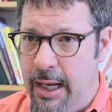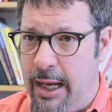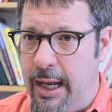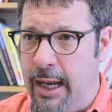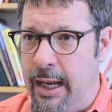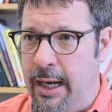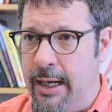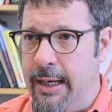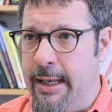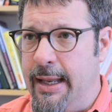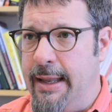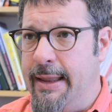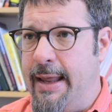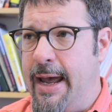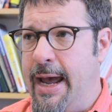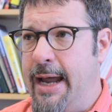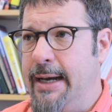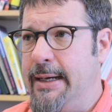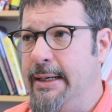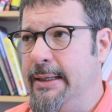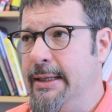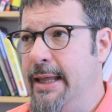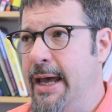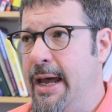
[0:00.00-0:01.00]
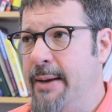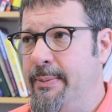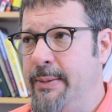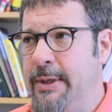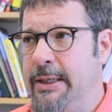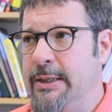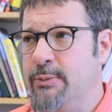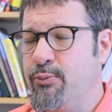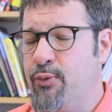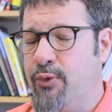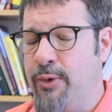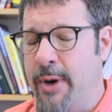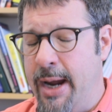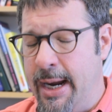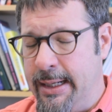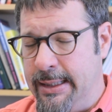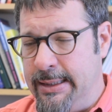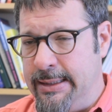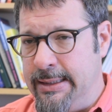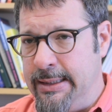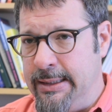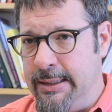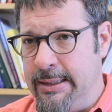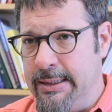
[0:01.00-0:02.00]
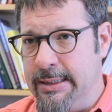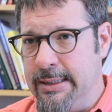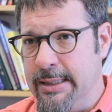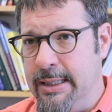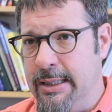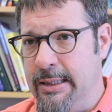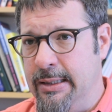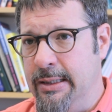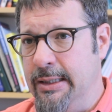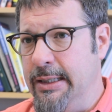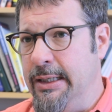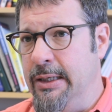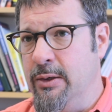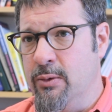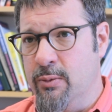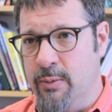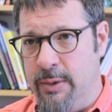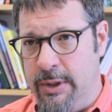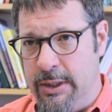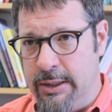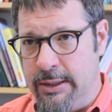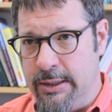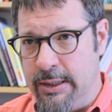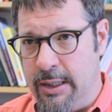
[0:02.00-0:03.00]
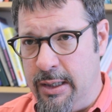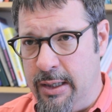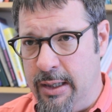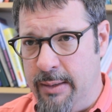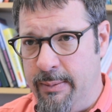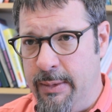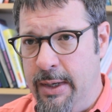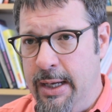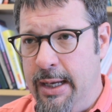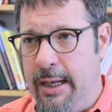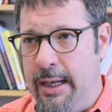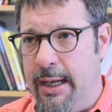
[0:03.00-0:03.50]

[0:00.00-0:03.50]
And that, that means practicing the skill in real time.